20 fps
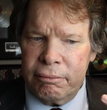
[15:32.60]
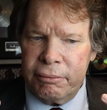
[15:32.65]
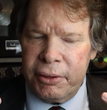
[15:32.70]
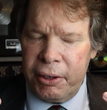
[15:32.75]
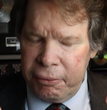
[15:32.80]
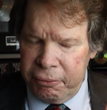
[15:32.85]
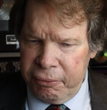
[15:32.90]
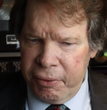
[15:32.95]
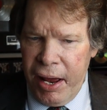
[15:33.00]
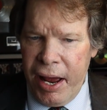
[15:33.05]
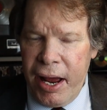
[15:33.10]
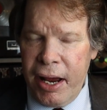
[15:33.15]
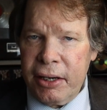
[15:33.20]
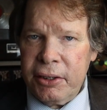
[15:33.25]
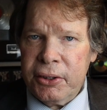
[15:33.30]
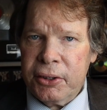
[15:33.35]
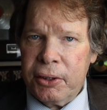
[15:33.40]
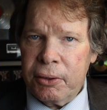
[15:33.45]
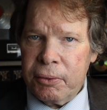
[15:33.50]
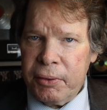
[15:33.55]
the
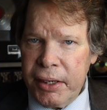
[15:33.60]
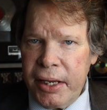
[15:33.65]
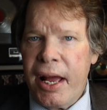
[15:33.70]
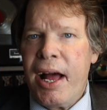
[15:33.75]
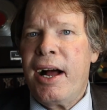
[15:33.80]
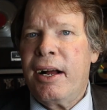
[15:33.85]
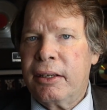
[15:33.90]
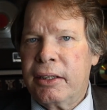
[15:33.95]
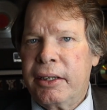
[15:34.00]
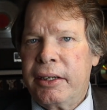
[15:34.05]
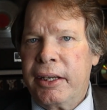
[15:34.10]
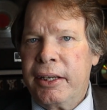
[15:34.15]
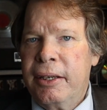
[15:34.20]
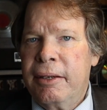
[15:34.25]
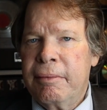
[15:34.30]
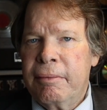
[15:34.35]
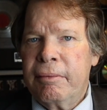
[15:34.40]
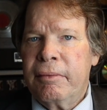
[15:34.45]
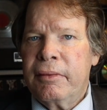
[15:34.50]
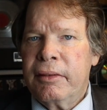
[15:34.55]
facts, the reality
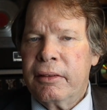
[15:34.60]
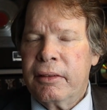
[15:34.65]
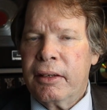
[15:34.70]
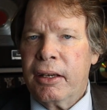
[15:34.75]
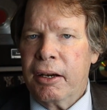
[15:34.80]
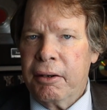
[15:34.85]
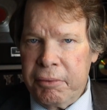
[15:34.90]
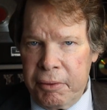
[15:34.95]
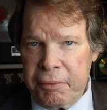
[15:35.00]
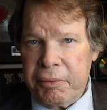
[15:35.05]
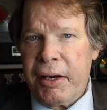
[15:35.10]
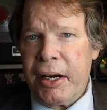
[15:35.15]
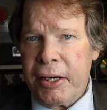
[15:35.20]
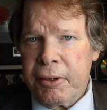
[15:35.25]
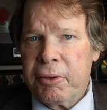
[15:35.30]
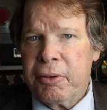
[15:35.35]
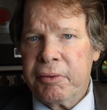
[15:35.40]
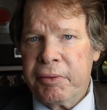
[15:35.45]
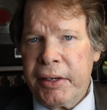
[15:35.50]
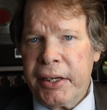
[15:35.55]
of a
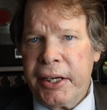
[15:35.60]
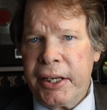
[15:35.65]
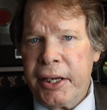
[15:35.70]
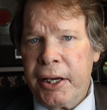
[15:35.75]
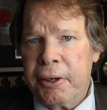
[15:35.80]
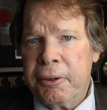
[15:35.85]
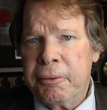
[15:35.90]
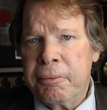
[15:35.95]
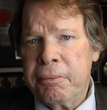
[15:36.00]
viral video.